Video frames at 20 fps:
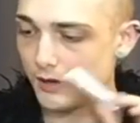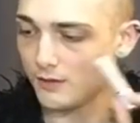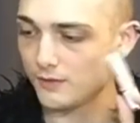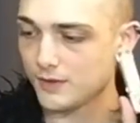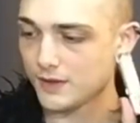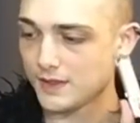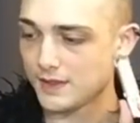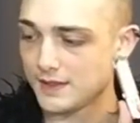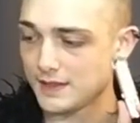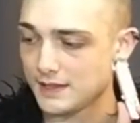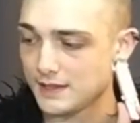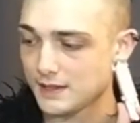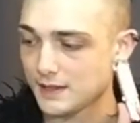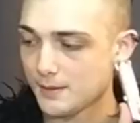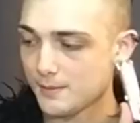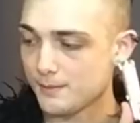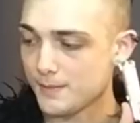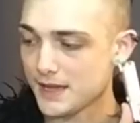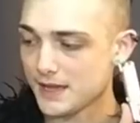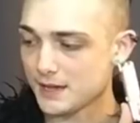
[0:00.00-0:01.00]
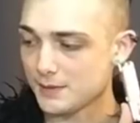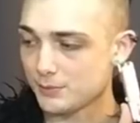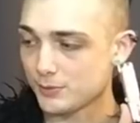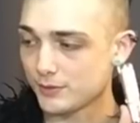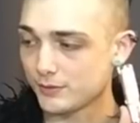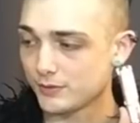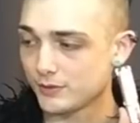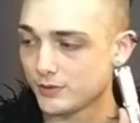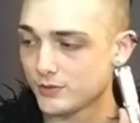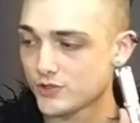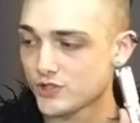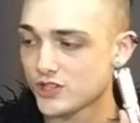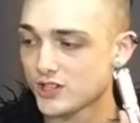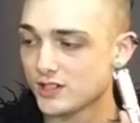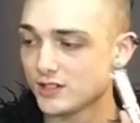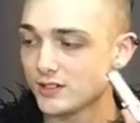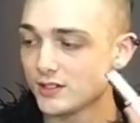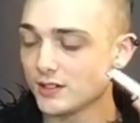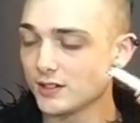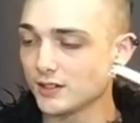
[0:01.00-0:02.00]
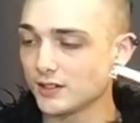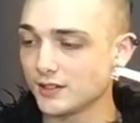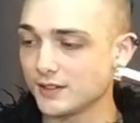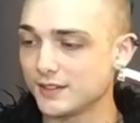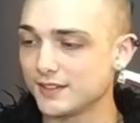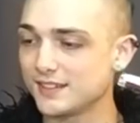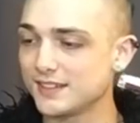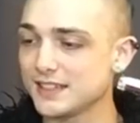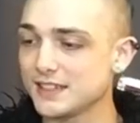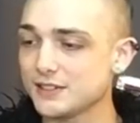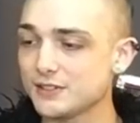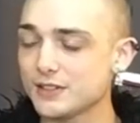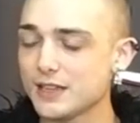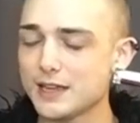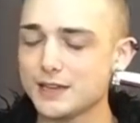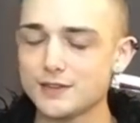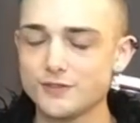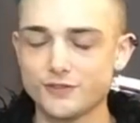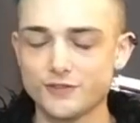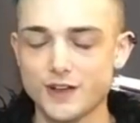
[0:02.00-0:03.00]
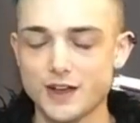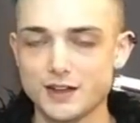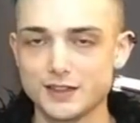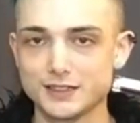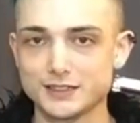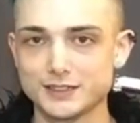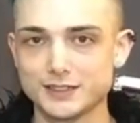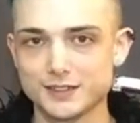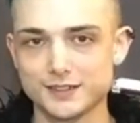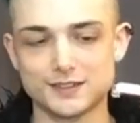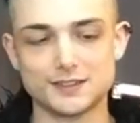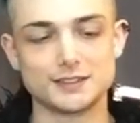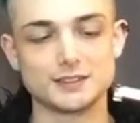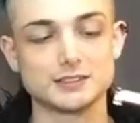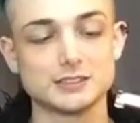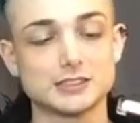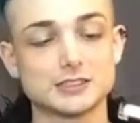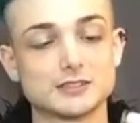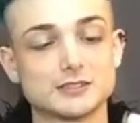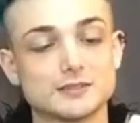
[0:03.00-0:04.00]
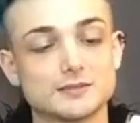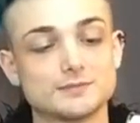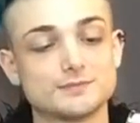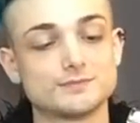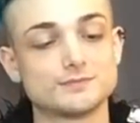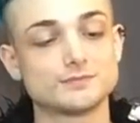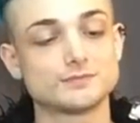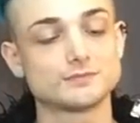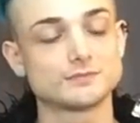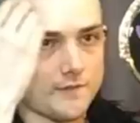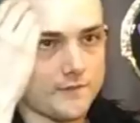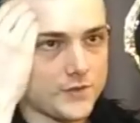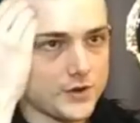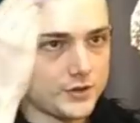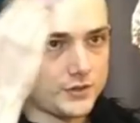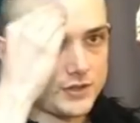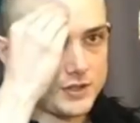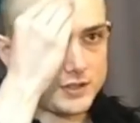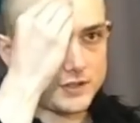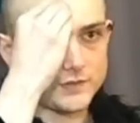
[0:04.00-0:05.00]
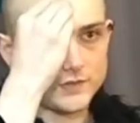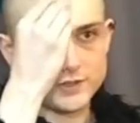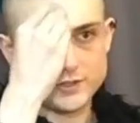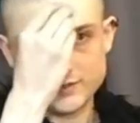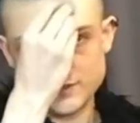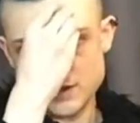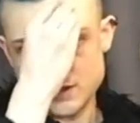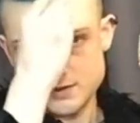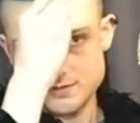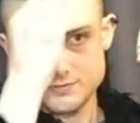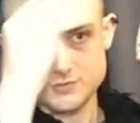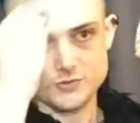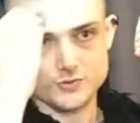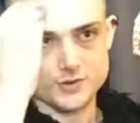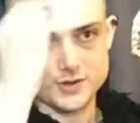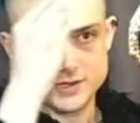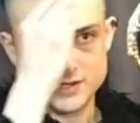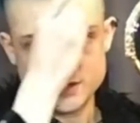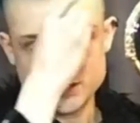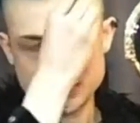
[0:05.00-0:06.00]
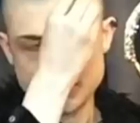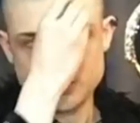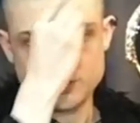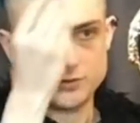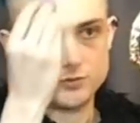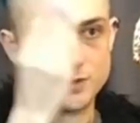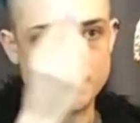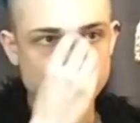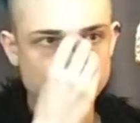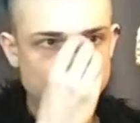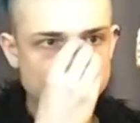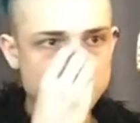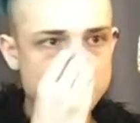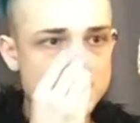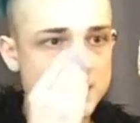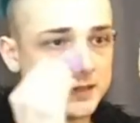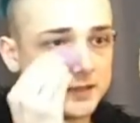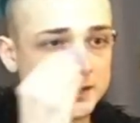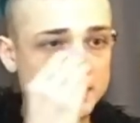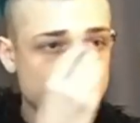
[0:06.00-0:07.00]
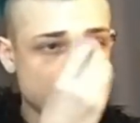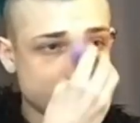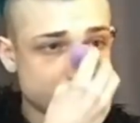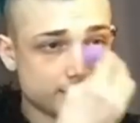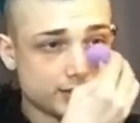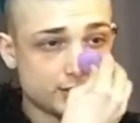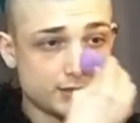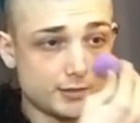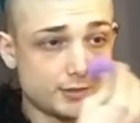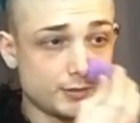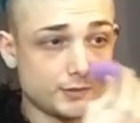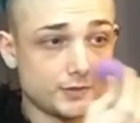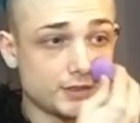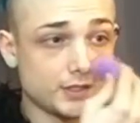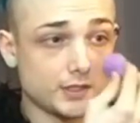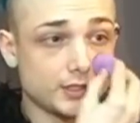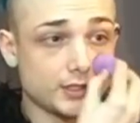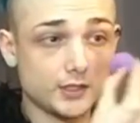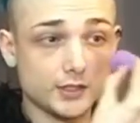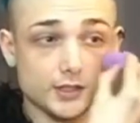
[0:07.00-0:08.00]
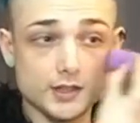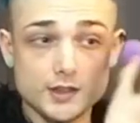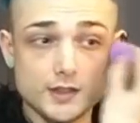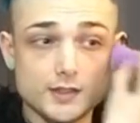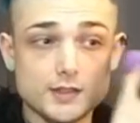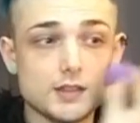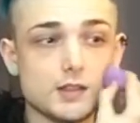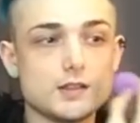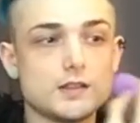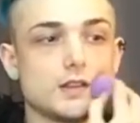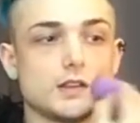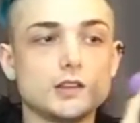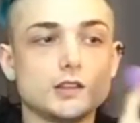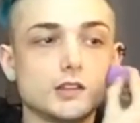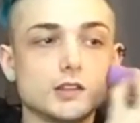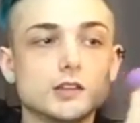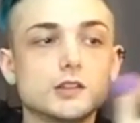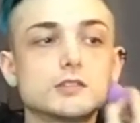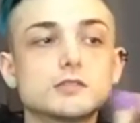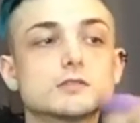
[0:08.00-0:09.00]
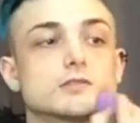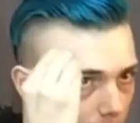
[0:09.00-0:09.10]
of the Makeup Revolution Conceal and Define Concealer. First things first, I'm going to prep my skin using the